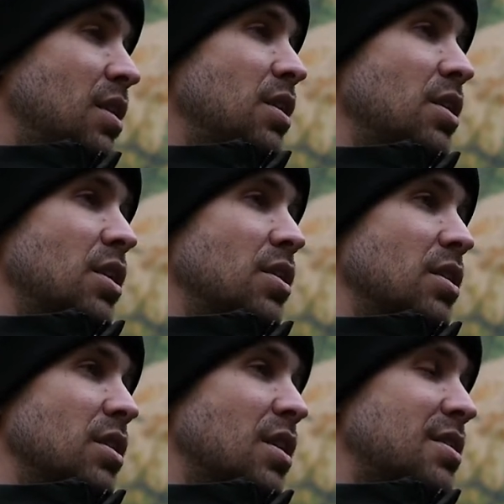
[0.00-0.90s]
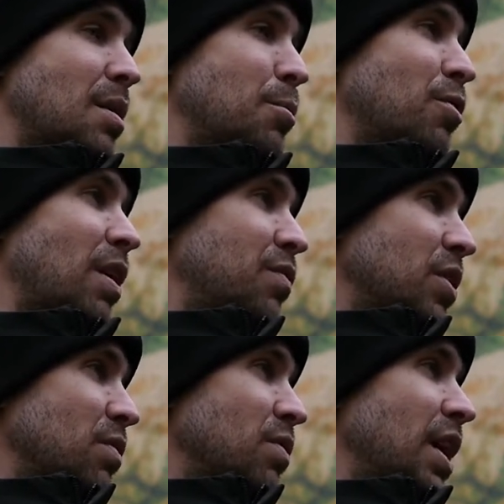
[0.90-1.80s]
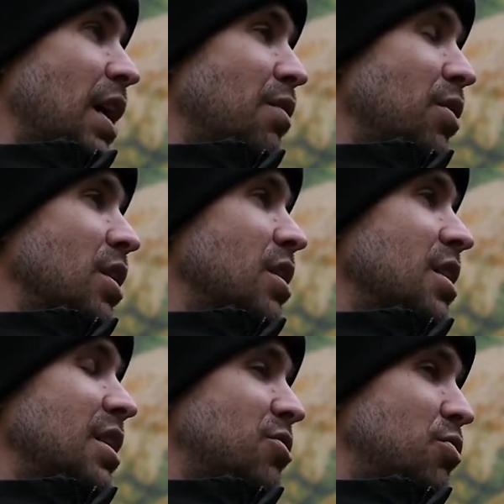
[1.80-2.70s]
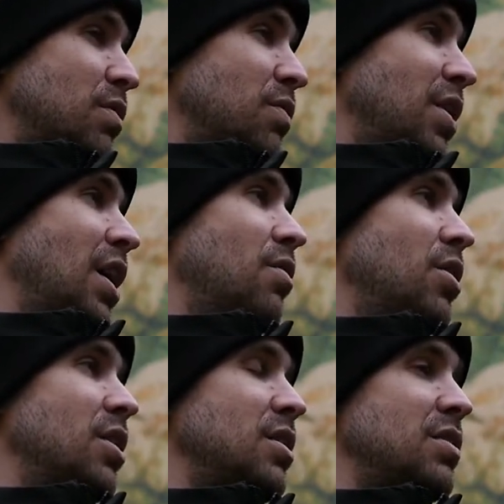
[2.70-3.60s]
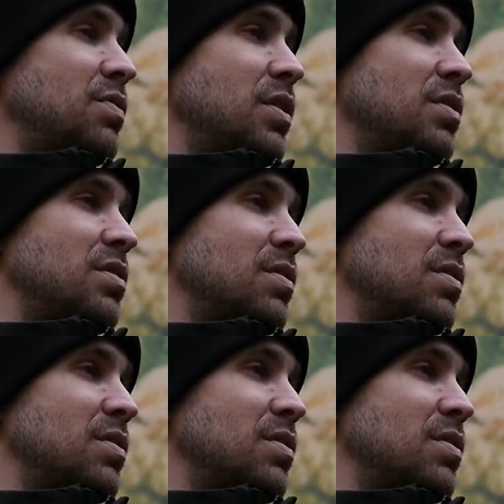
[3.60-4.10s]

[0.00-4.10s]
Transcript: the demographic of the area, the history of the area, these things.